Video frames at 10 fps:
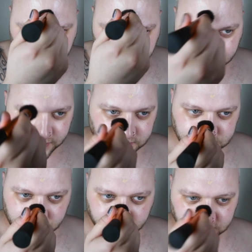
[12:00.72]
and then I just
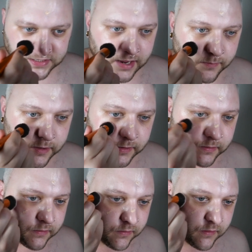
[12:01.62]
kind of dab it
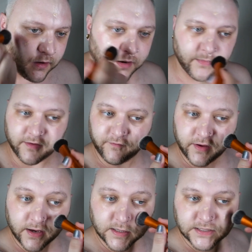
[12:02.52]
on my
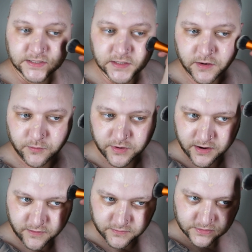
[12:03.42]
face
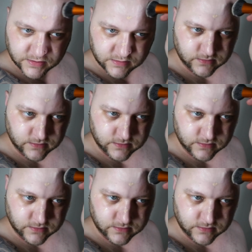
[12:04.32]
around,